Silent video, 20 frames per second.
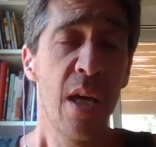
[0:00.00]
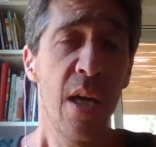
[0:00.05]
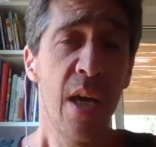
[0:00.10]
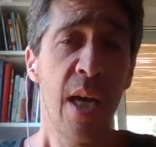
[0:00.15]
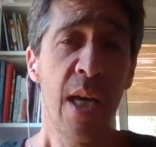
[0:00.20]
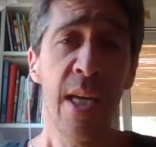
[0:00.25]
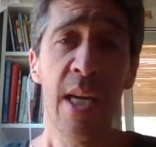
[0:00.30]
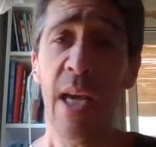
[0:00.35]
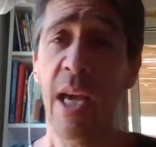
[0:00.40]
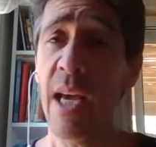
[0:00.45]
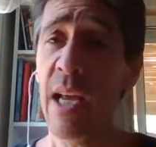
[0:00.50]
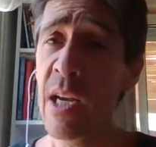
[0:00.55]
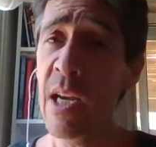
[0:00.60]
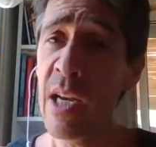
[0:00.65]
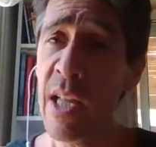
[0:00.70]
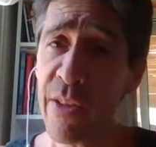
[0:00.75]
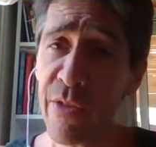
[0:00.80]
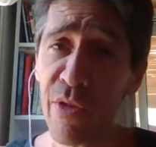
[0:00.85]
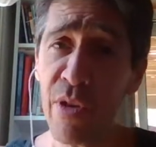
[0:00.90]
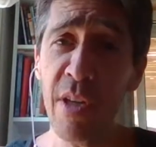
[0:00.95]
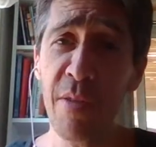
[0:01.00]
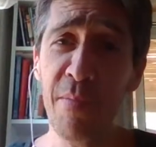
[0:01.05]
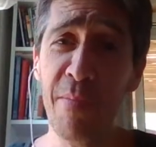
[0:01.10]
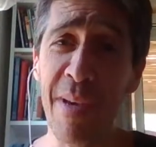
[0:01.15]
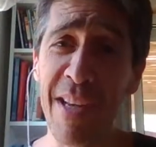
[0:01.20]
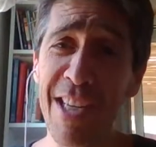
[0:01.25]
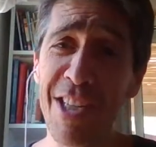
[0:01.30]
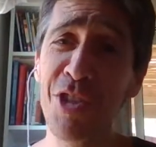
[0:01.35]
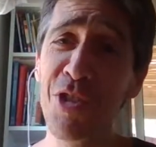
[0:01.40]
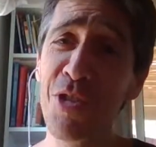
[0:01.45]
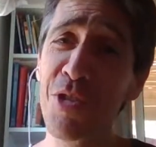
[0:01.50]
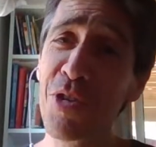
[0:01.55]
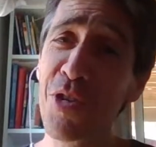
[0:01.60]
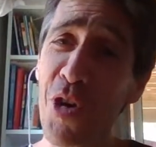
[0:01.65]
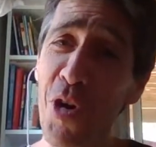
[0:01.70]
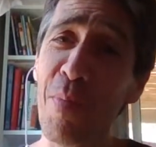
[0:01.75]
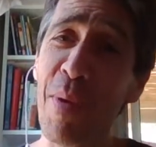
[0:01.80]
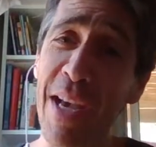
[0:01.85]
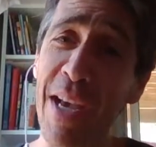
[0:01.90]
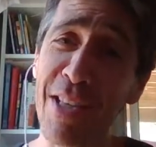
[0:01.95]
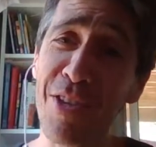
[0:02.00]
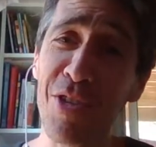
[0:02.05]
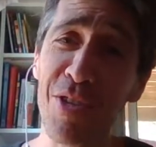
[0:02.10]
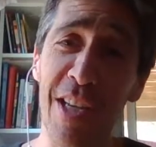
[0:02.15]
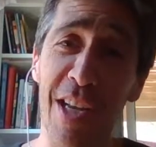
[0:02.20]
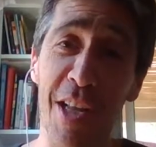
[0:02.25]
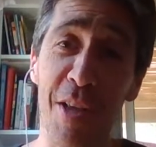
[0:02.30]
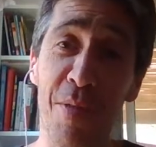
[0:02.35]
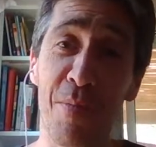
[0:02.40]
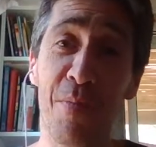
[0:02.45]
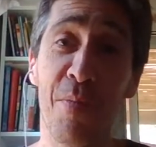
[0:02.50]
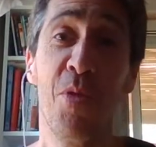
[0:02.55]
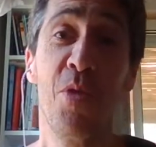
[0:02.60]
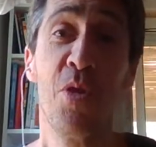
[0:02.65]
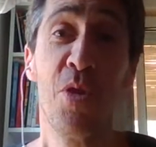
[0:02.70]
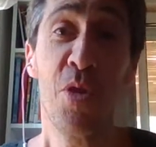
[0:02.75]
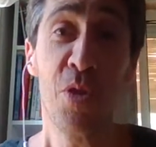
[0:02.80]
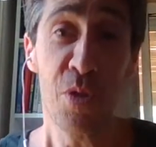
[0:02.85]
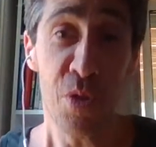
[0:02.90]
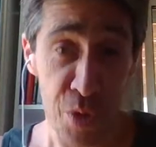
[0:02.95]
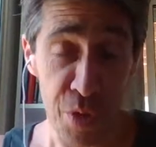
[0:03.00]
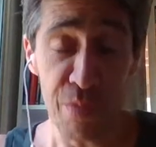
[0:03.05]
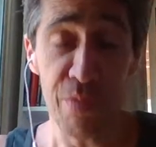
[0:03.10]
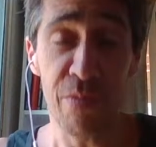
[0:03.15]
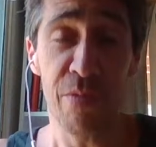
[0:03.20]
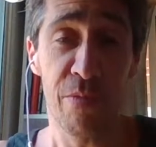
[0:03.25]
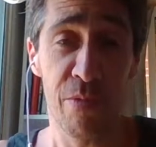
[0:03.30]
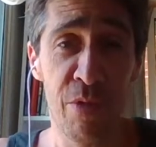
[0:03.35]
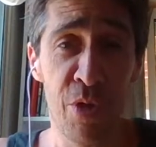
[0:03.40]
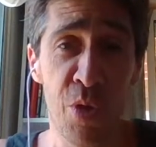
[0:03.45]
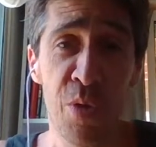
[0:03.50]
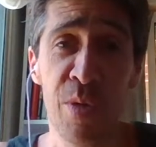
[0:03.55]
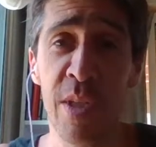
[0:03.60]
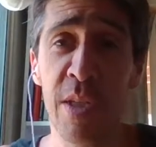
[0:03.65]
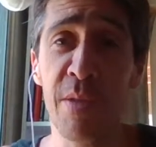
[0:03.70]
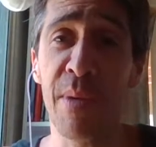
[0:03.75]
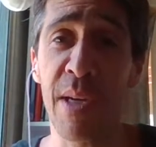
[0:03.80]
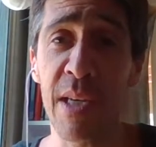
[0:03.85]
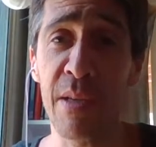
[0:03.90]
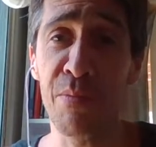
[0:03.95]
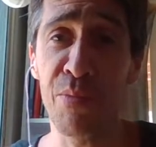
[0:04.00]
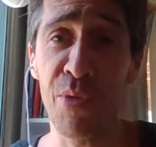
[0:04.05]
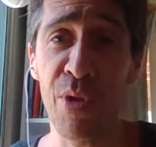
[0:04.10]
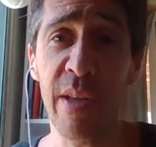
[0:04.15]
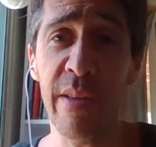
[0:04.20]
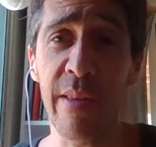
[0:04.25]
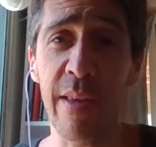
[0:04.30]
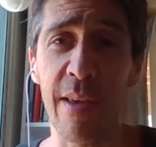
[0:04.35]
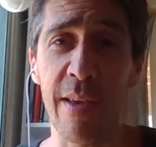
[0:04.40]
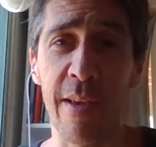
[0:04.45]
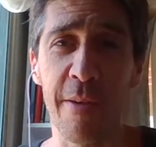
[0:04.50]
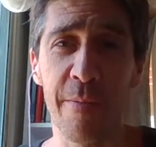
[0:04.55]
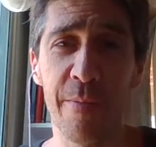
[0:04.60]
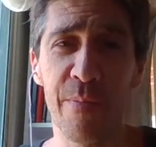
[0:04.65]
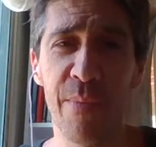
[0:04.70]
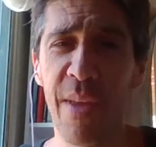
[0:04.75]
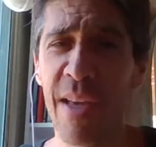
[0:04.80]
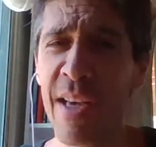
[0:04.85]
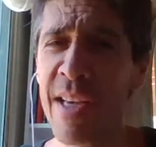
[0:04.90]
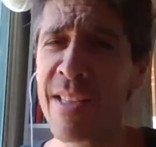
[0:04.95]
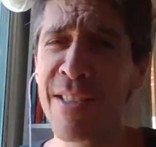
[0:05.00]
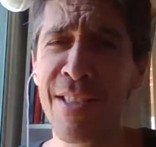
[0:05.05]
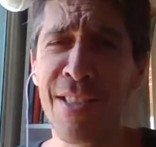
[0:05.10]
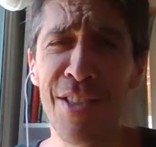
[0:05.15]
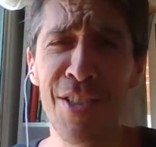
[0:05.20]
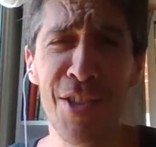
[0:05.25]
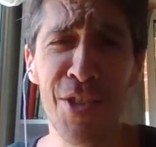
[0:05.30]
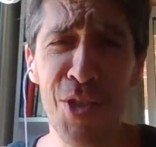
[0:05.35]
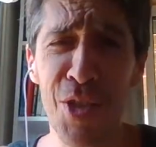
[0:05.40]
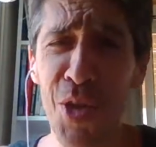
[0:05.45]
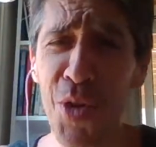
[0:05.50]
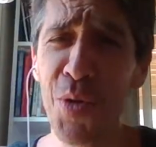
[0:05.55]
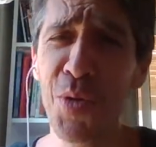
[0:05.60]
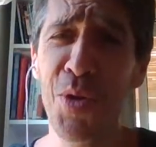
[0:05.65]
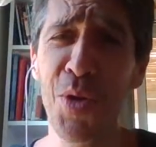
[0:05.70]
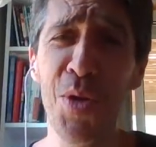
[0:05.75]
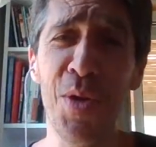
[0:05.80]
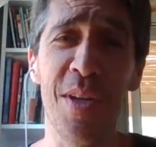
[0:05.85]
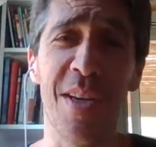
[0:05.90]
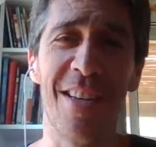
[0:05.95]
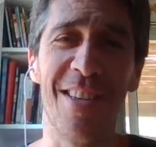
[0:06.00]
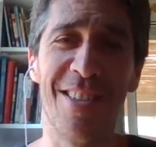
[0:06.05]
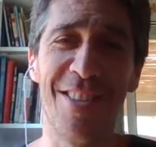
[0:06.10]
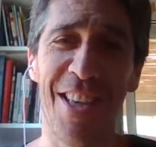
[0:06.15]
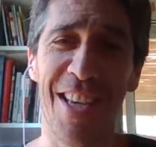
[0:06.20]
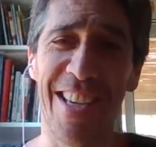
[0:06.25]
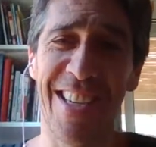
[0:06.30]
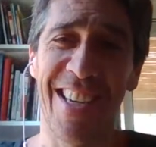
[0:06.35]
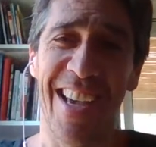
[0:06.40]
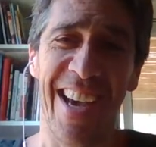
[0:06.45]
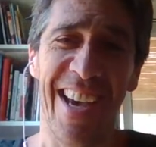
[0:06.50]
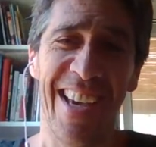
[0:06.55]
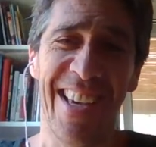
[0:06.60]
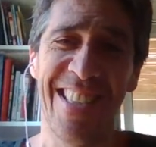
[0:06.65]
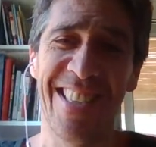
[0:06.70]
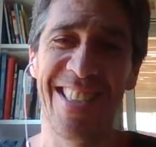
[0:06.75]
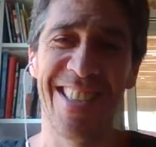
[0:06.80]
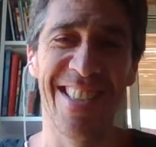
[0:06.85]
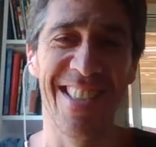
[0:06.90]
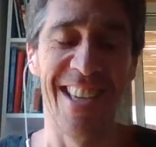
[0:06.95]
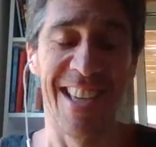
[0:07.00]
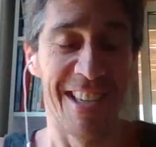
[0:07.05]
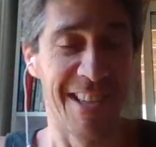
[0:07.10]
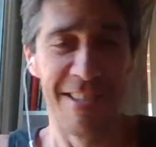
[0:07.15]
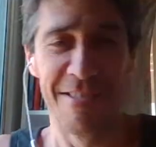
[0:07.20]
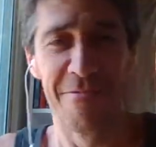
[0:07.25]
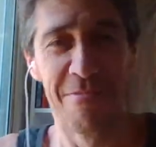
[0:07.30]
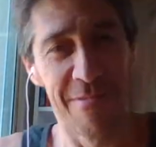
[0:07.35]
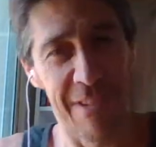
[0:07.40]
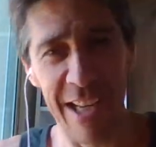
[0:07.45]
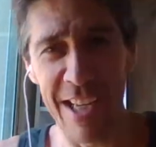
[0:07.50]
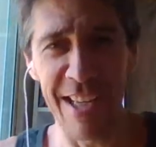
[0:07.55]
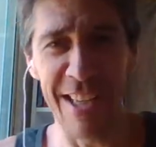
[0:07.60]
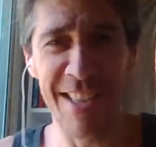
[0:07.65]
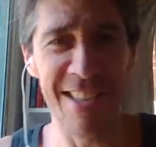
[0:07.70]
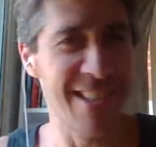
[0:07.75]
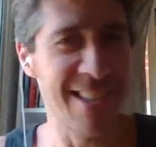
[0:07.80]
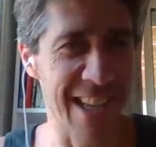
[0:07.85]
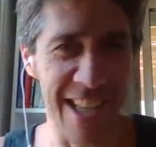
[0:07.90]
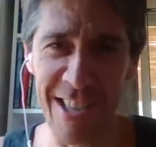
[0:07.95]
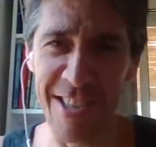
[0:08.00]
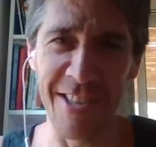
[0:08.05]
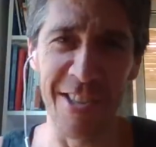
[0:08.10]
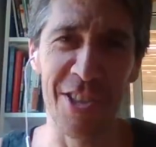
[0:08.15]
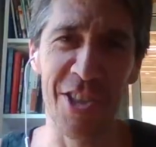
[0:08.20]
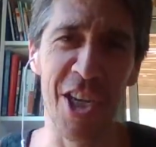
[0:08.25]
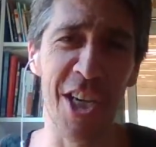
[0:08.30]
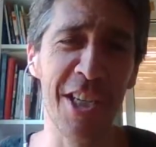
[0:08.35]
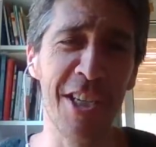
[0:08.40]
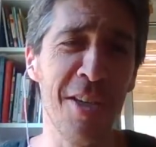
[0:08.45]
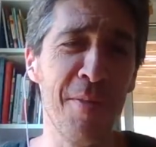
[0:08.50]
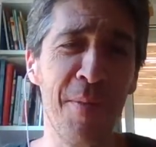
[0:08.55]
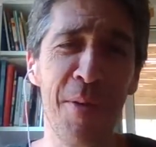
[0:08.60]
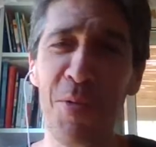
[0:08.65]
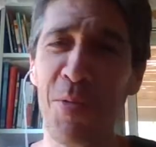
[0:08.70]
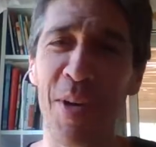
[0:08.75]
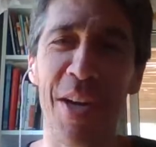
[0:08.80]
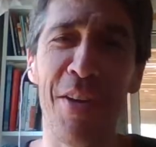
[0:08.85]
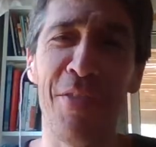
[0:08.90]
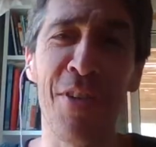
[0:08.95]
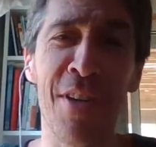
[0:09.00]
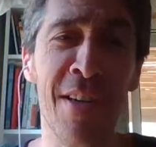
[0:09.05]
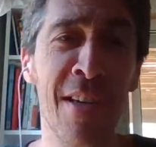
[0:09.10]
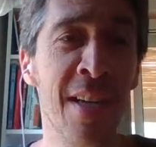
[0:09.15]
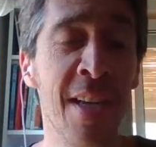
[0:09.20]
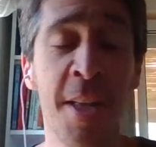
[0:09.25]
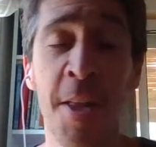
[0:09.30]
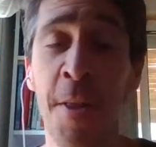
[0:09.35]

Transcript: And I literally managed to go back to sleep using my breathing. It's so good, guys, ladies and gentlemen, whatever.